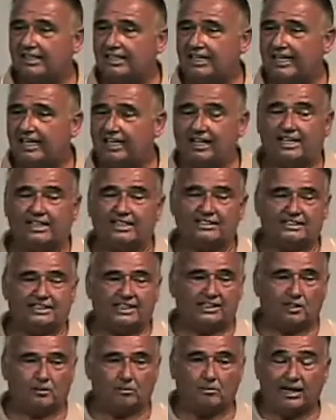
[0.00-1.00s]
And like I
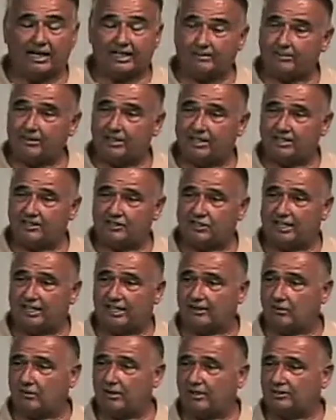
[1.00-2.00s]
said, there might be the
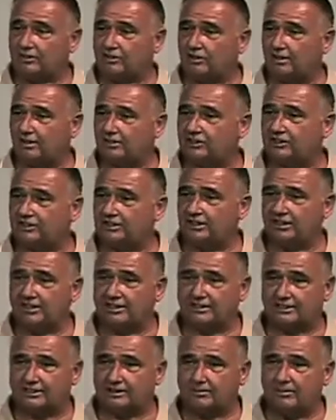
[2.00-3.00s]
giant ground sloth still
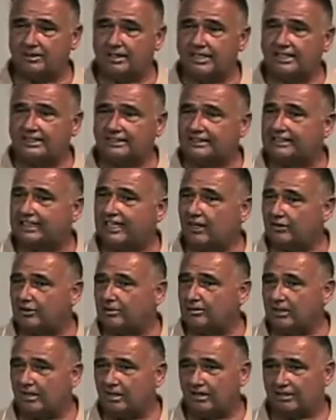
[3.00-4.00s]
in some South
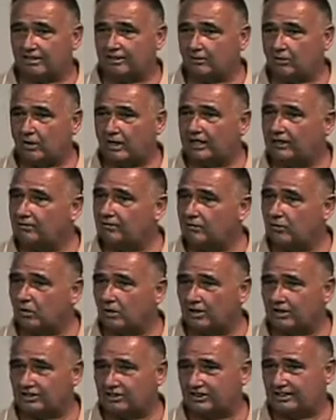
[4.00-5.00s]
American
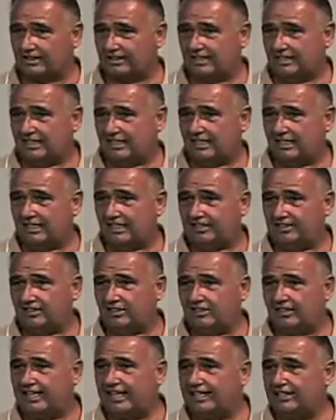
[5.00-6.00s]
rainforests. There are
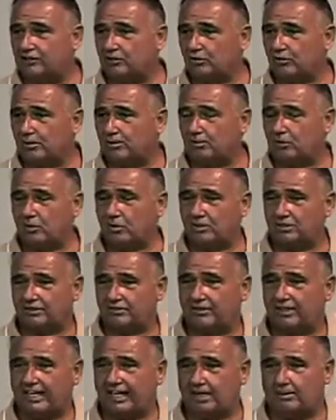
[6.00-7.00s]
occasional reports of
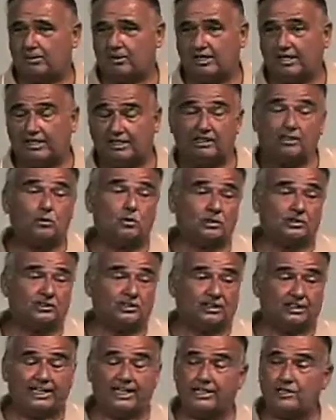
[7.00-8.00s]
an animal of course, there
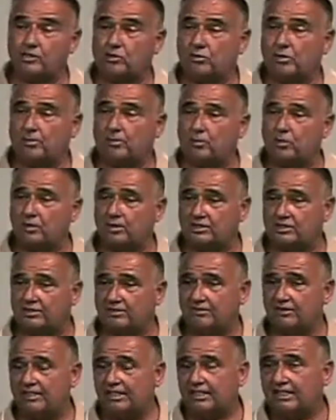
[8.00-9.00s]
are occasional reports of
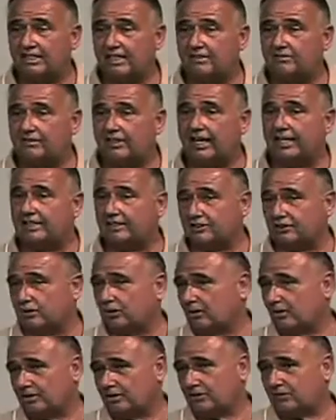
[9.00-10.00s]

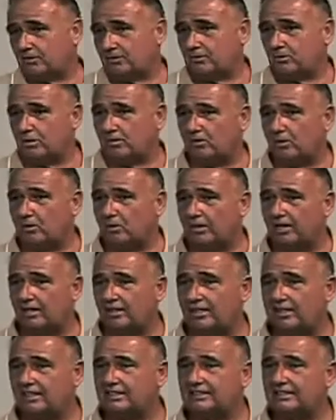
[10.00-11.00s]
dinosaurs from remote
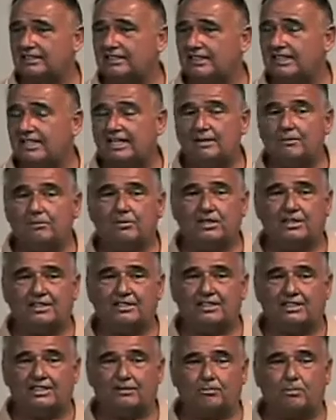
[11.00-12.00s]
areas. But
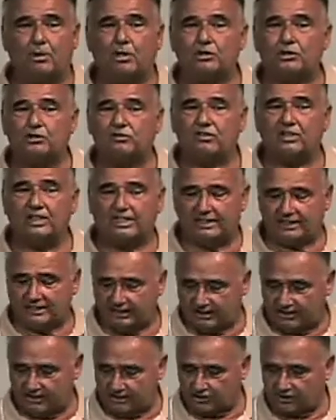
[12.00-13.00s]
the post-flood
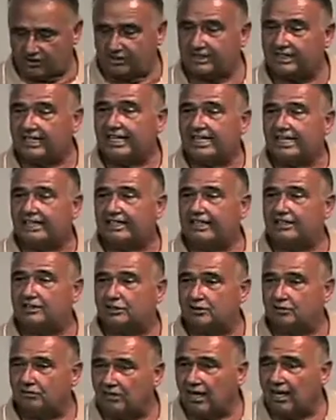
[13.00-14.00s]
conditions, they
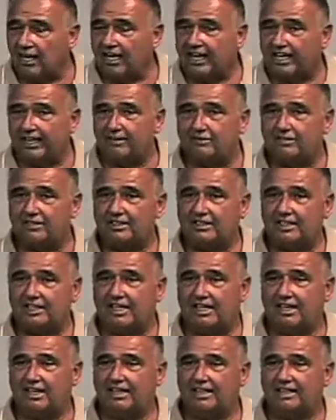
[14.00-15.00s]
survived,
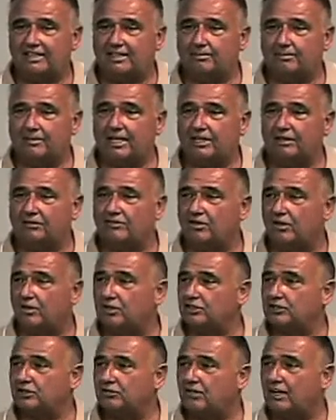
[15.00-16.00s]
the megafauna
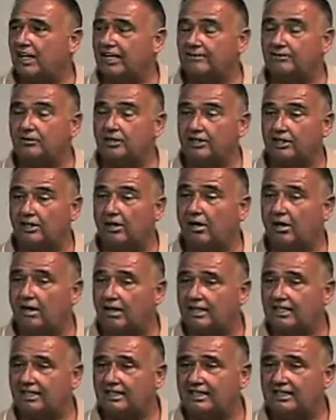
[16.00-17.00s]
survived on the
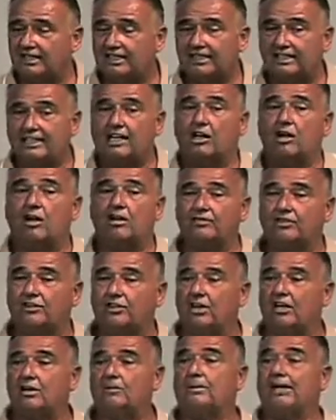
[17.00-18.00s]
ark, got off the
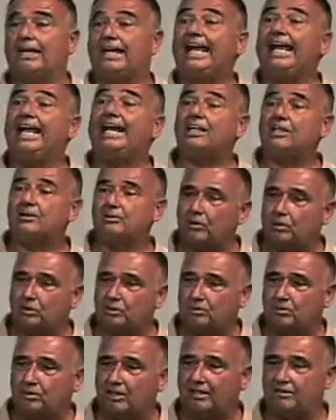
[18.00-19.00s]
ark, began to
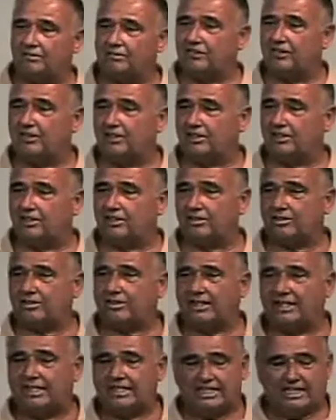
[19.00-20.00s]
multiply and fill the earth,
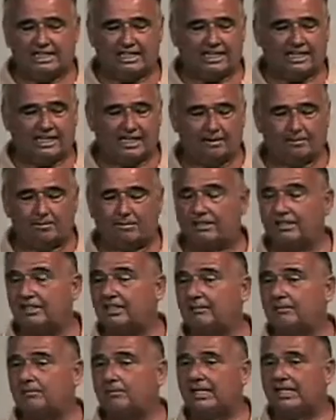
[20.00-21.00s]
but
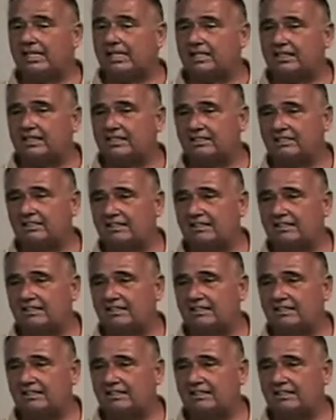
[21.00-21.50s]
didn't make it